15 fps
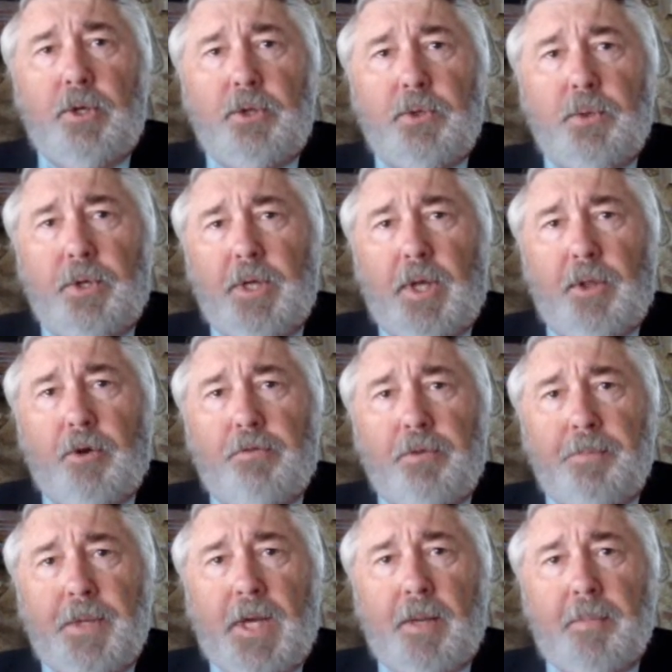to another
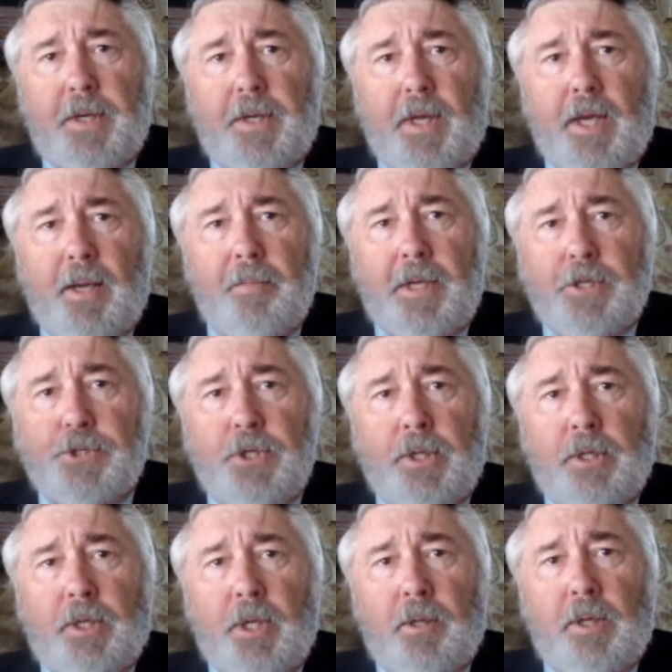from time to time as an
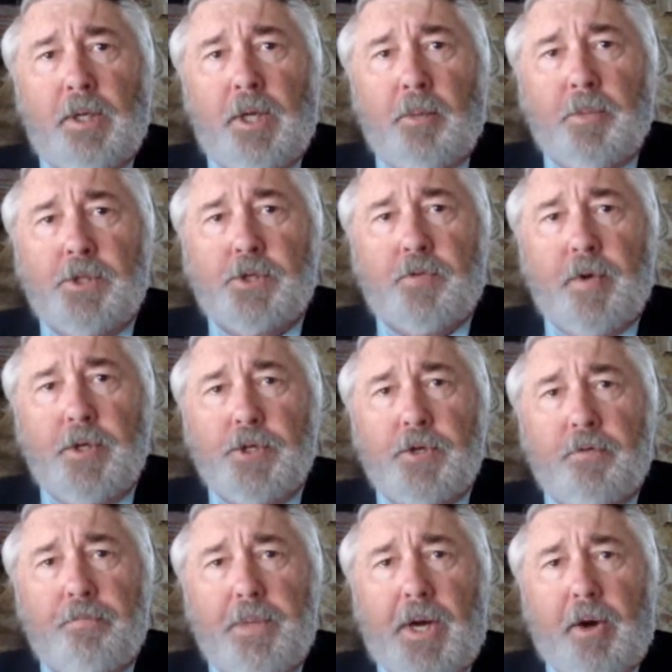intended
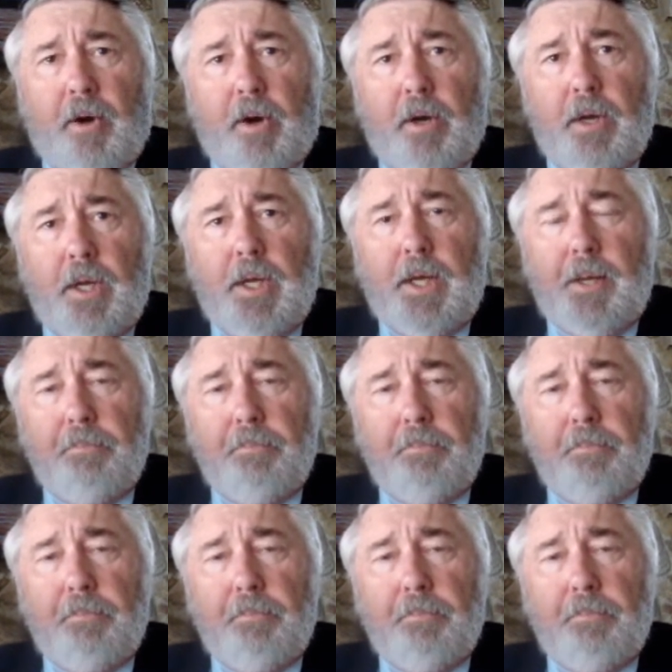demonstration of power.